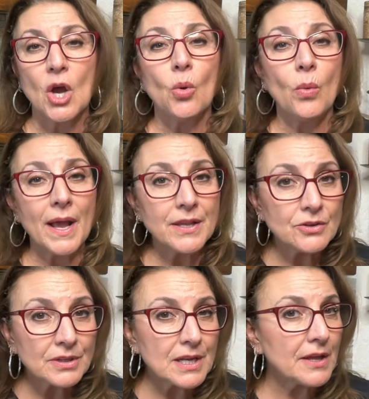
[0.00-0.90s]
When you're
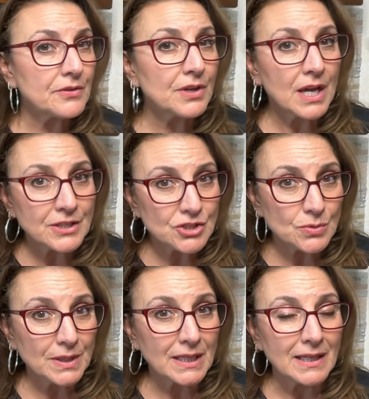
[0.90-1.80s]
in another
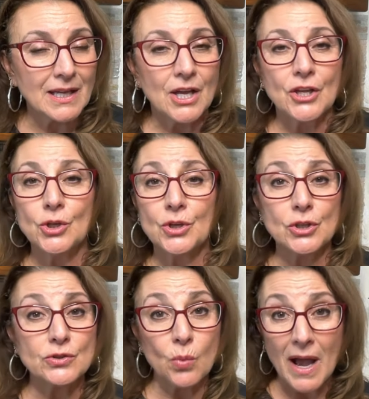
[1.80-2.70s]
country, you could
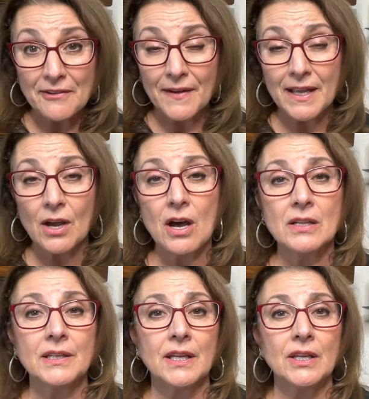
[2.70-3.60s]
use Wi-Fi
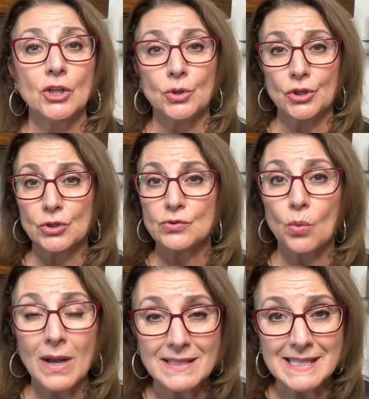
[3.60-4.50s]
calling, you could use
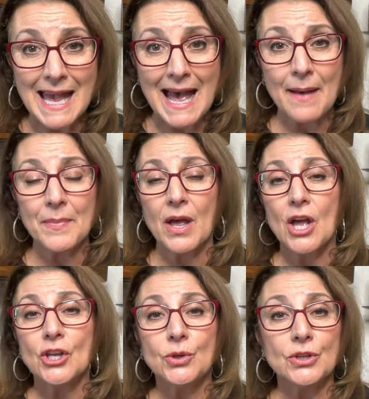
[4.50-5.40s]
WhatsApp,
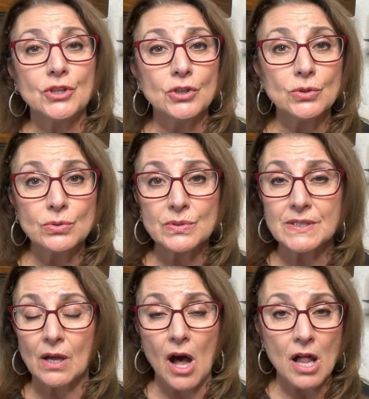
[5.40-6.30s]
you could
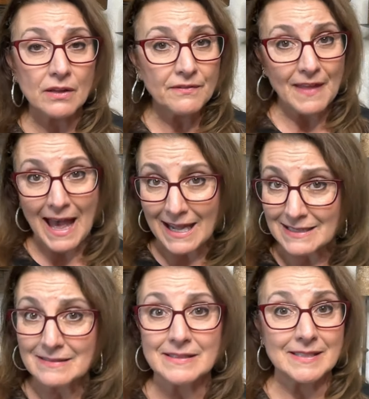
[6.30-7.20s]
use all of that
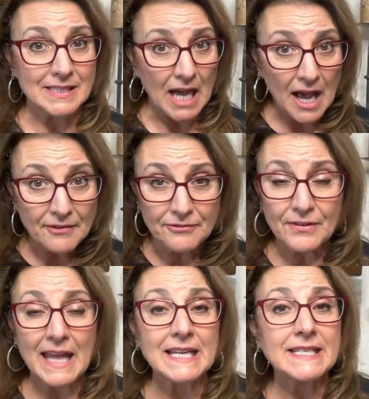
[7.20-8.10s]
stuff,
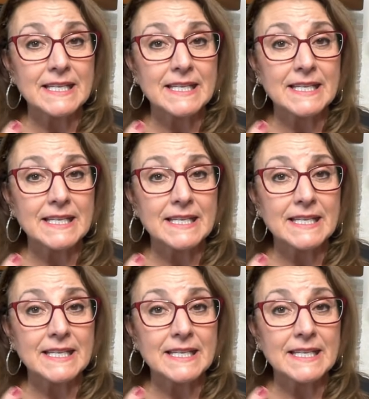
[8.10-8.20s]
and it